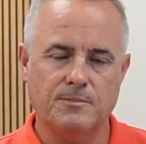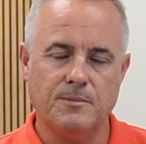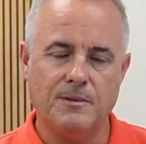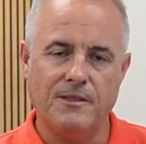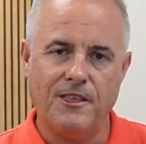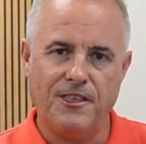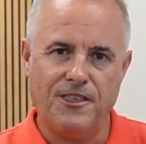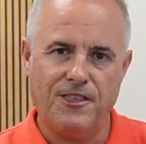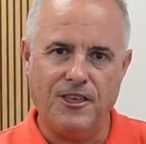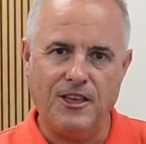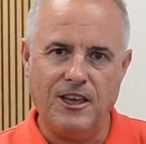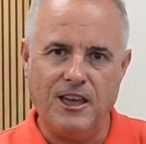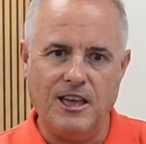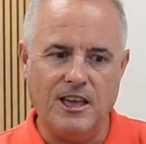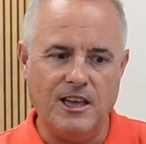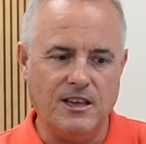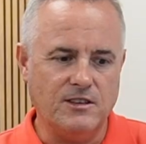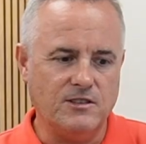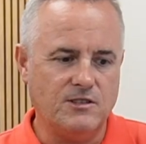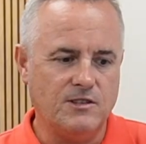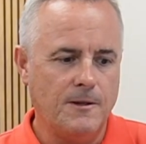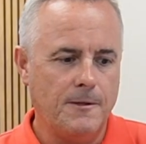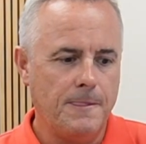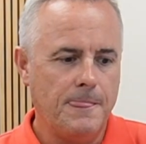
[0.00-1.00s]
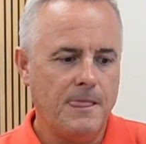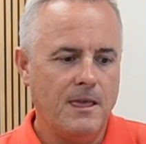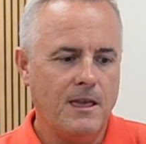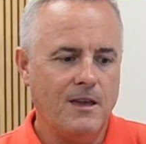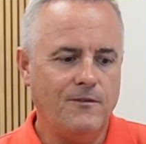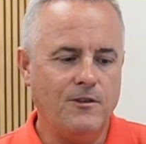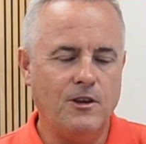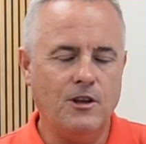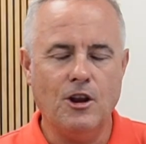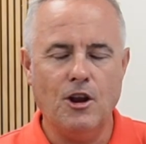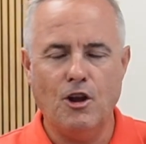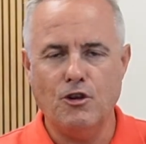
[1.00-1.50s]
But the thing is,
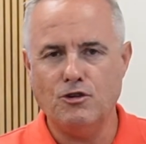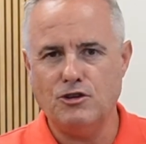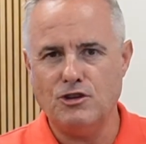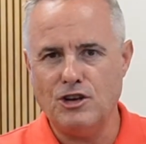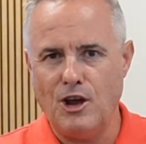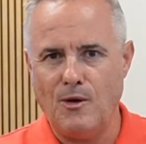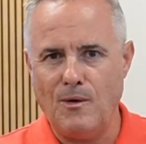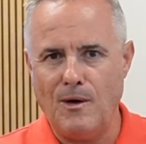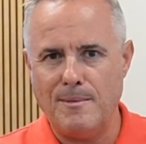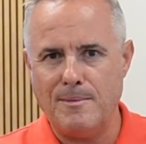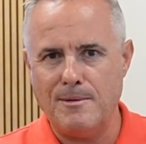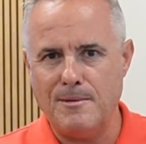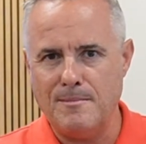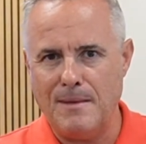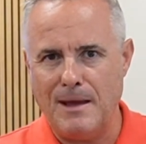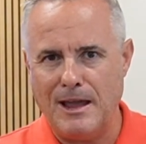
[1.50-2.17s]
if you don't show up and